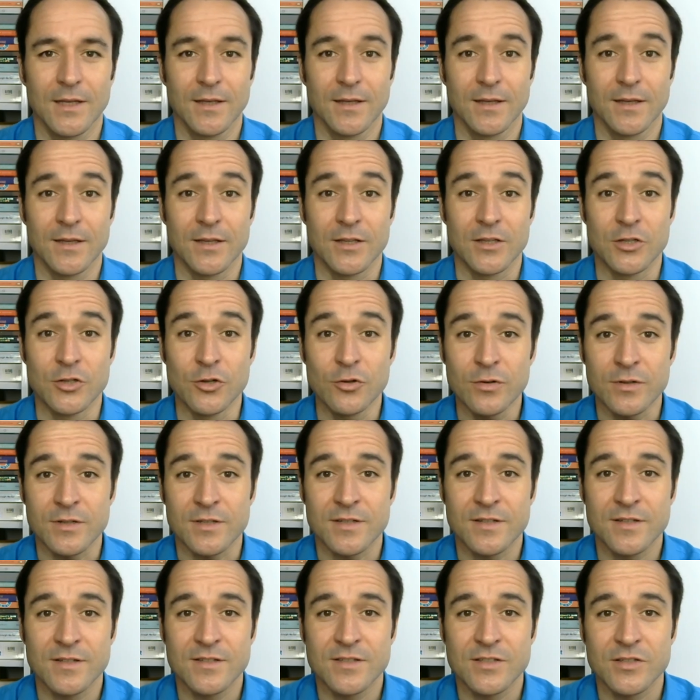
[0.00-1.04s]
Good.
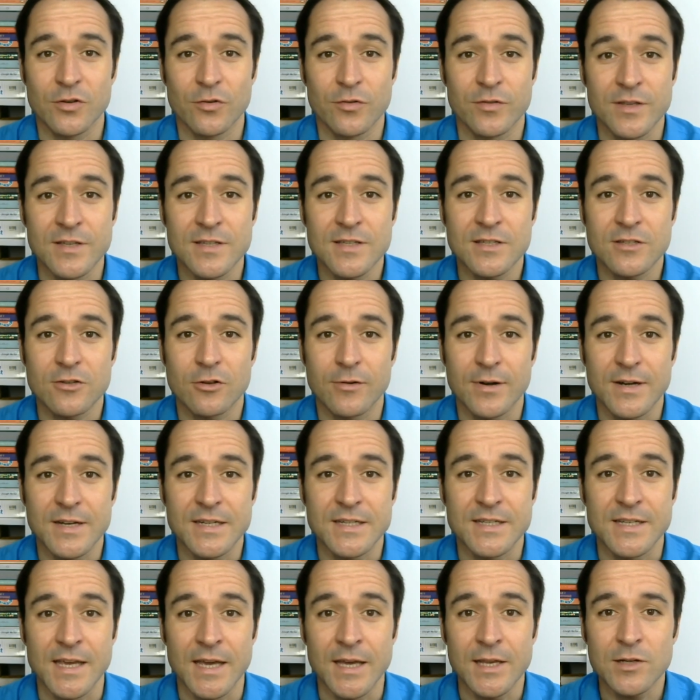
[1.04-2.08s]
So this is already
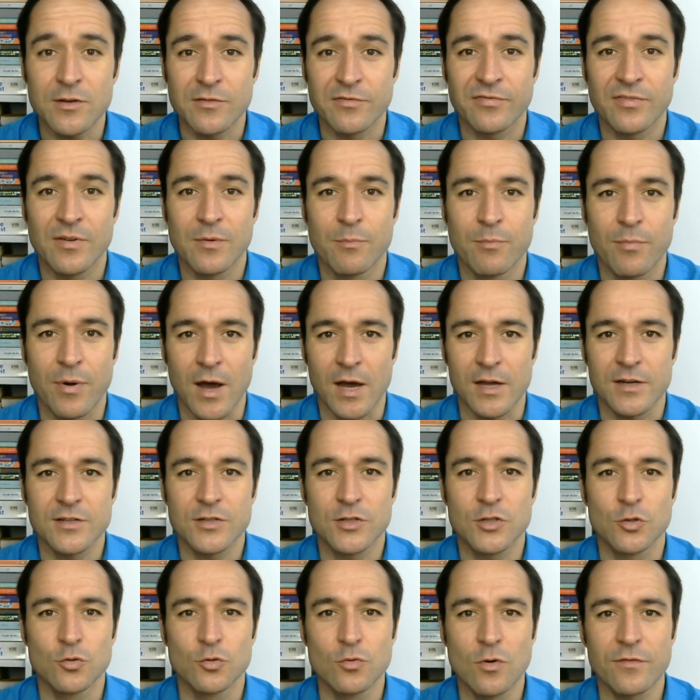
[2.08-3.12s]
the end of part
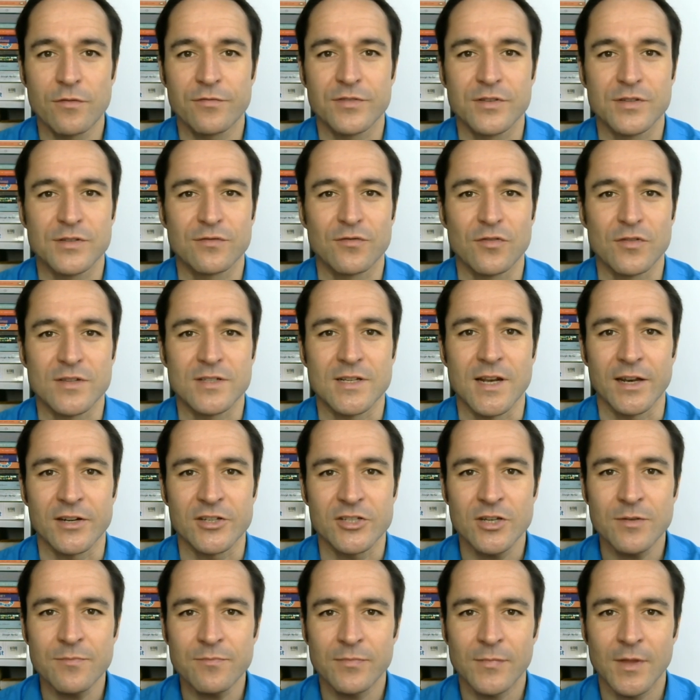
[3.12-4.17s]
two of this first
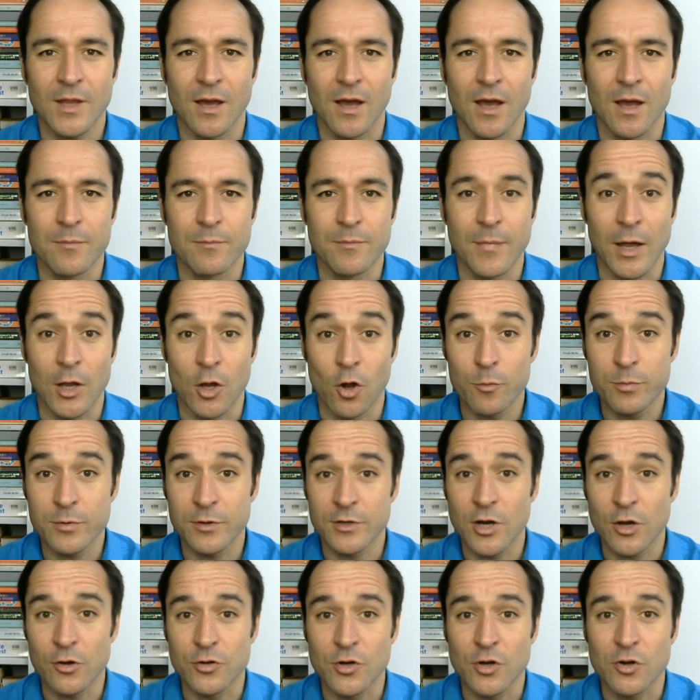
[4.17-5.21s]
lecture. Um, I hope you
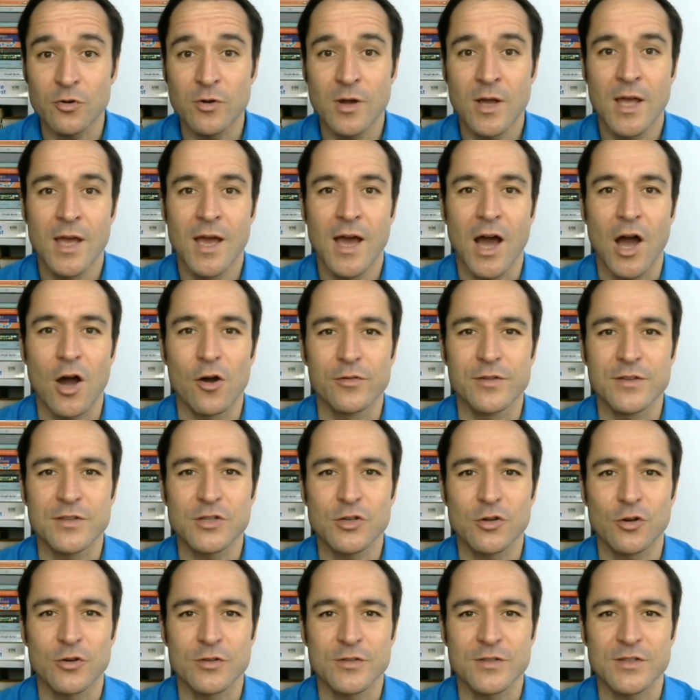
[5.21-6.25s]
now know how this
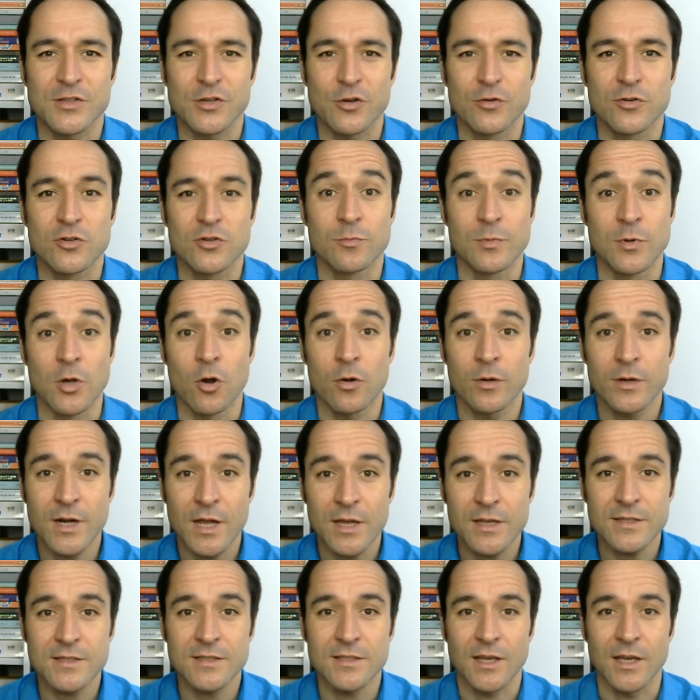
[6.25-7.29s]
course is going to be
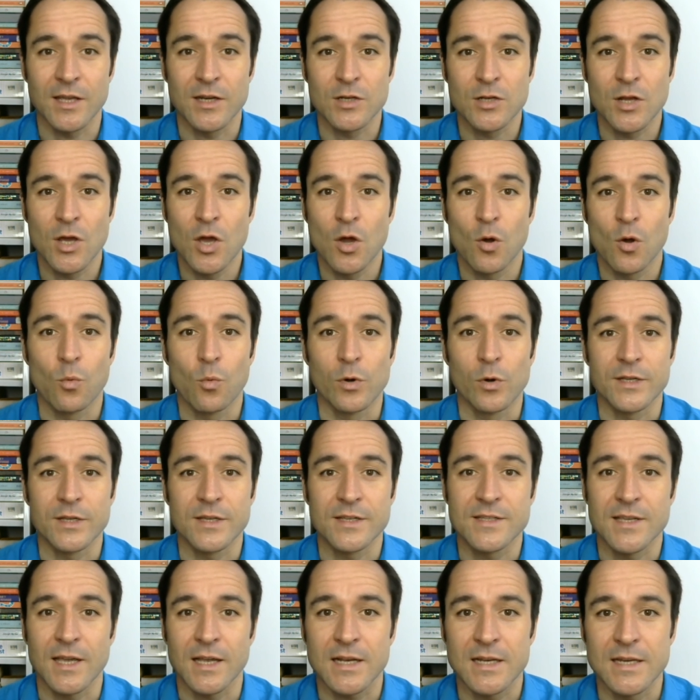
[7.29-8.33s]
organized and what
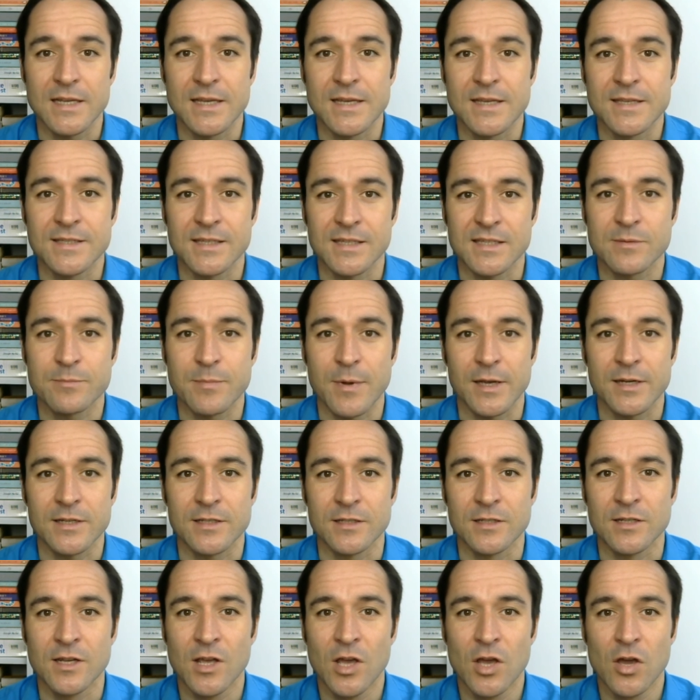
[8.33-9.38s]
exactly is
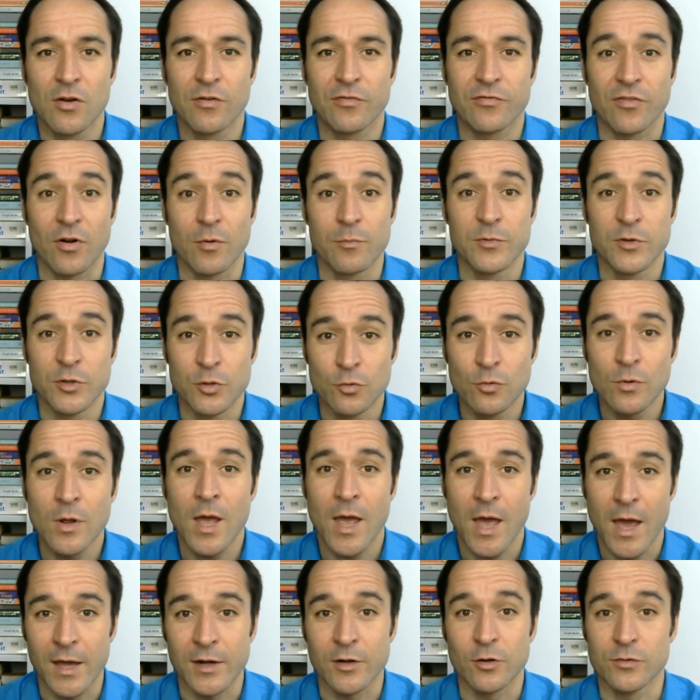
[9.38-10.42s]
expected from you
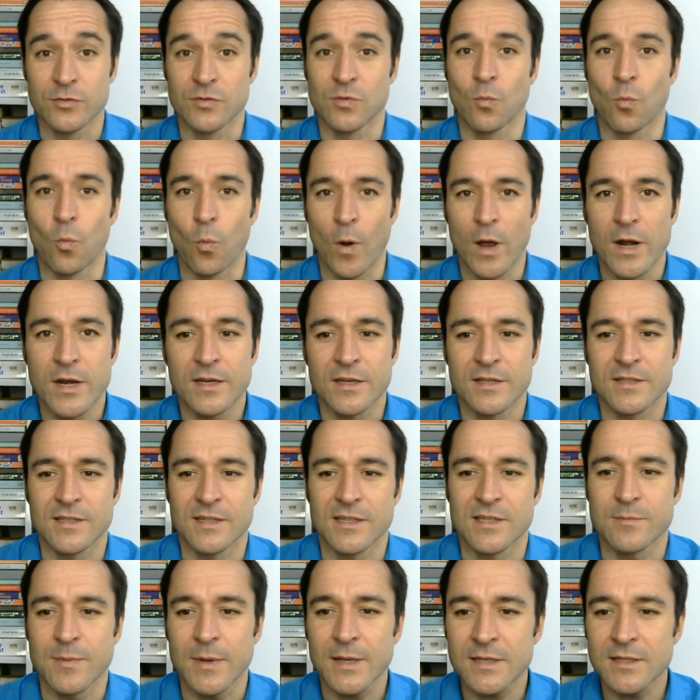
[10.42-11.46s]
and also when it is
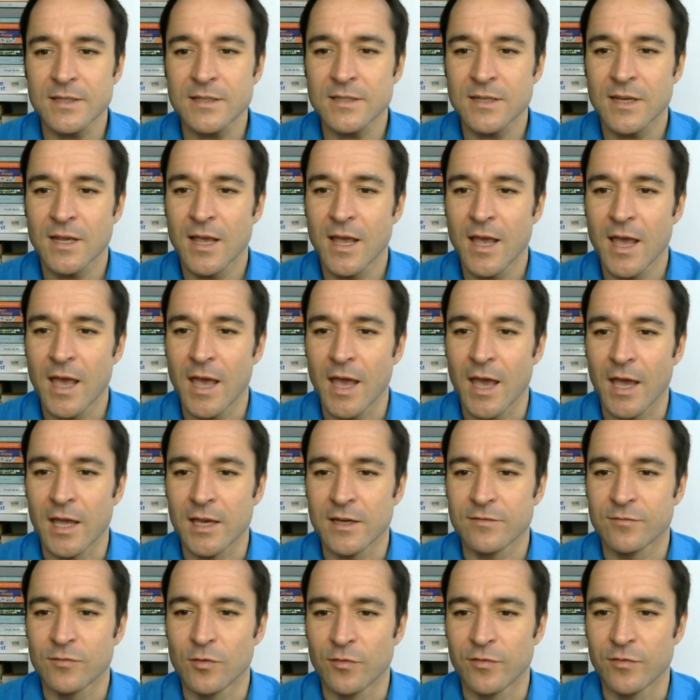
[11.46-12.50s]
expected.
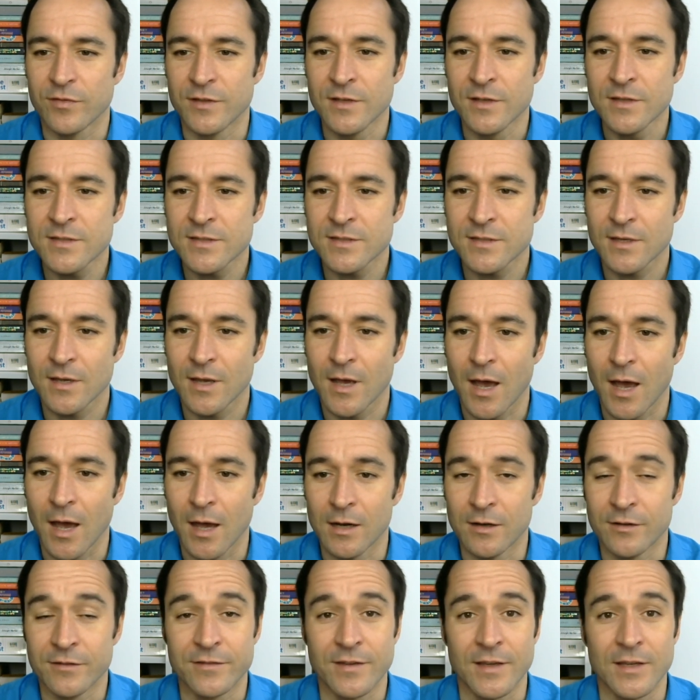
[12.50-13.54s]
And with this,
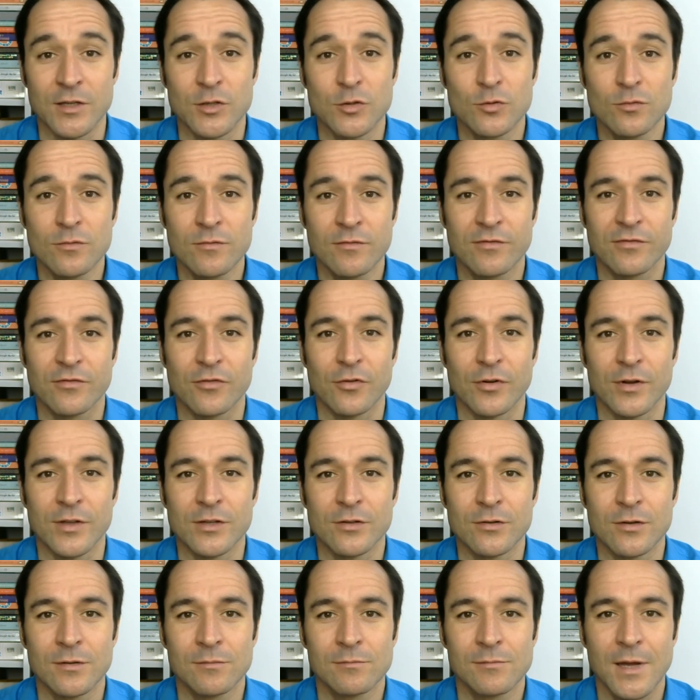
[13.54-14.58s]
I'll thank you for
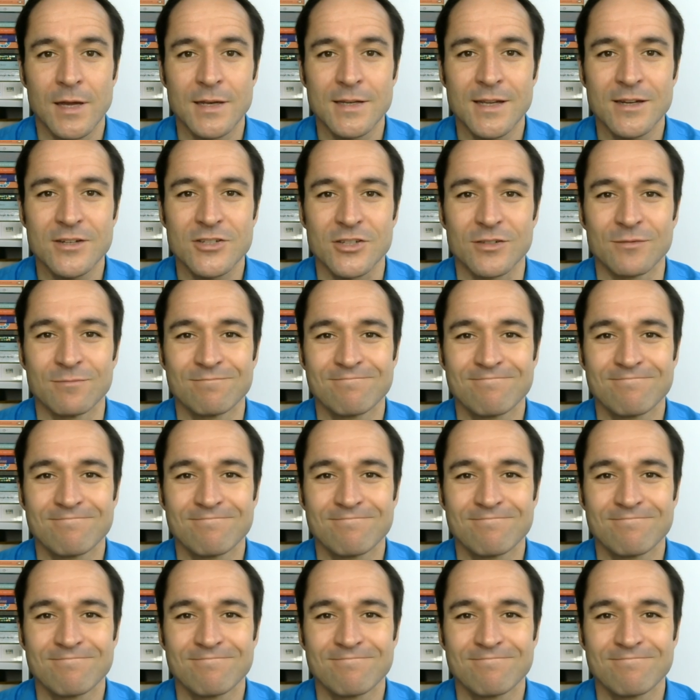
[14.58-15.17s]
your attention.